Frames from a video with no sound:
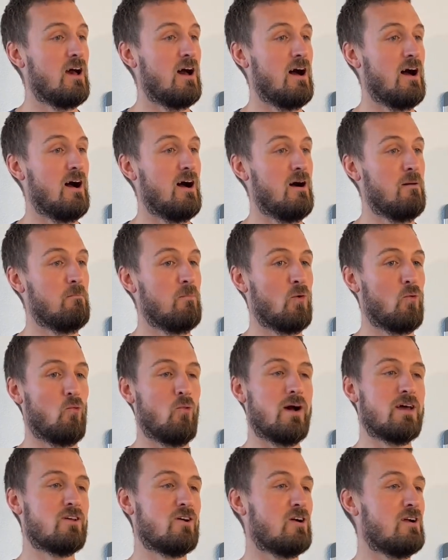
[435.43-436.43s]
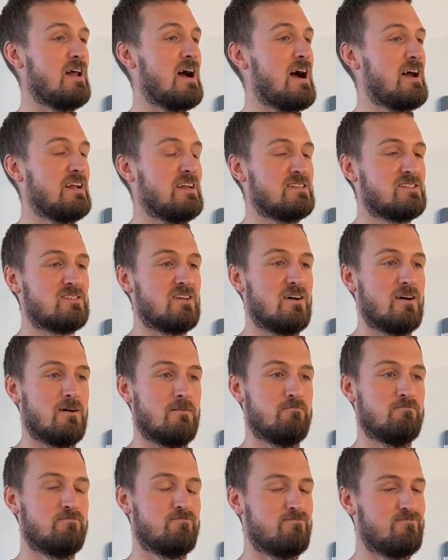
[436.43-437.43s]
um, whether or not it's
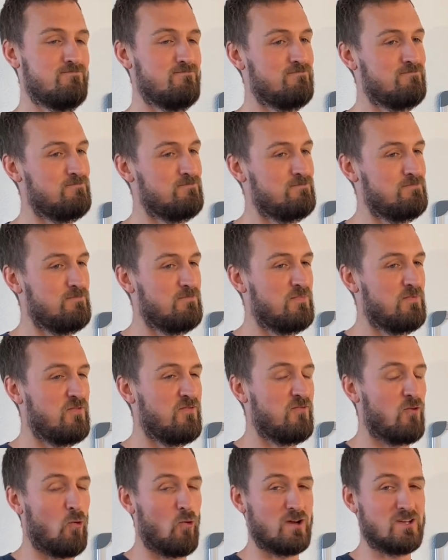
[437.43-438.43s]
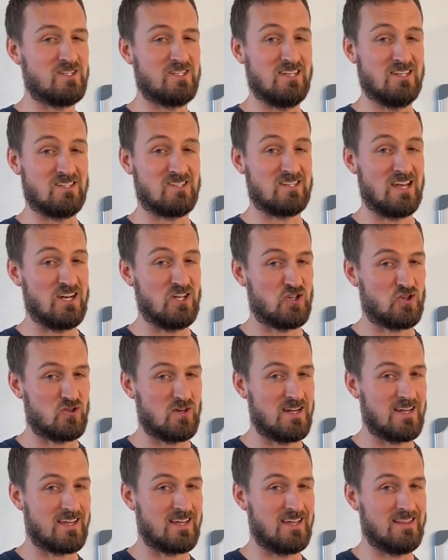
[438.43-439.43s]
a forced
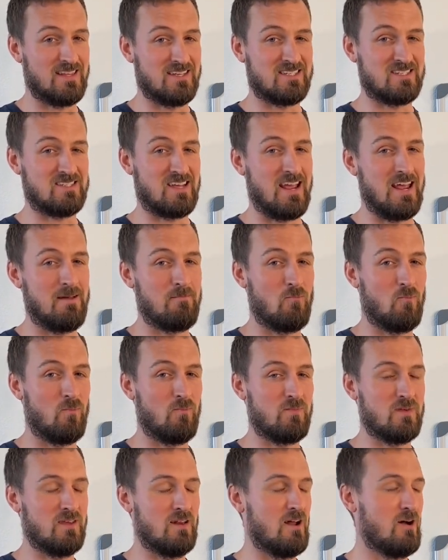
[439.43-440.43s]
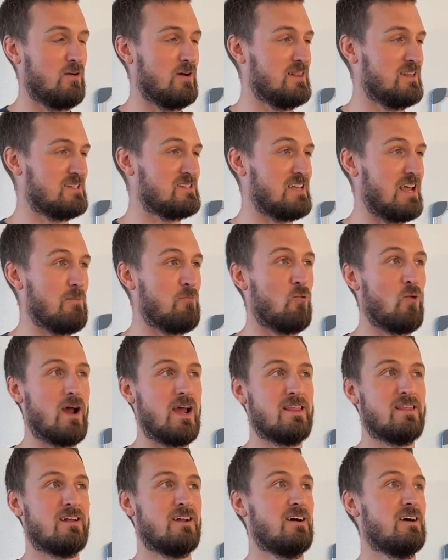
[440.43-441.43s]
eccentric in the same, you know, in the same
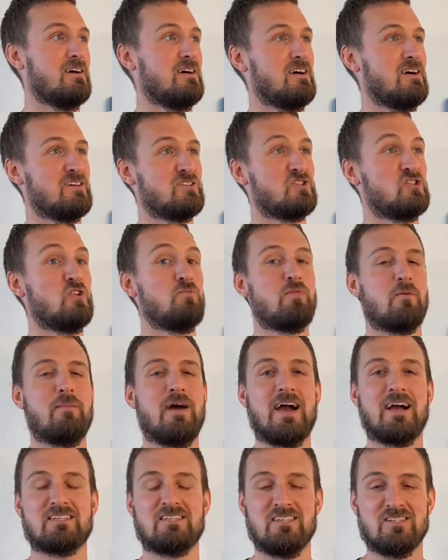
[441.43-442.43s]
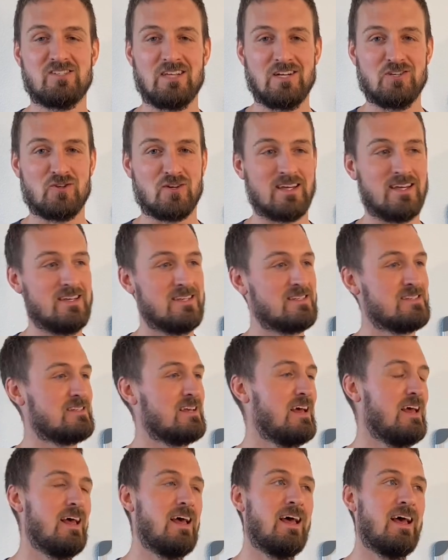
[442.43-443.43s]
way that a, a supermax eccentric
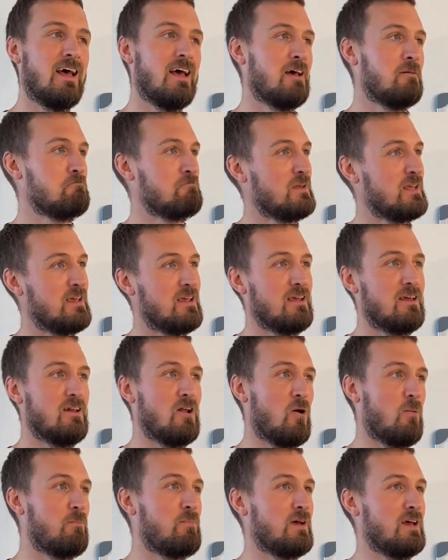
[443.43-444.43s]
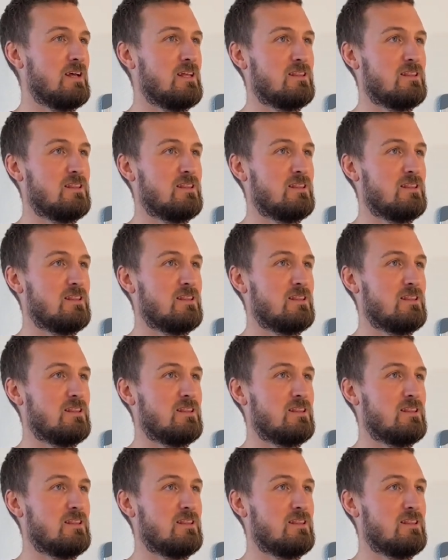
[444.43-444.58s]
is, you know, it, eh,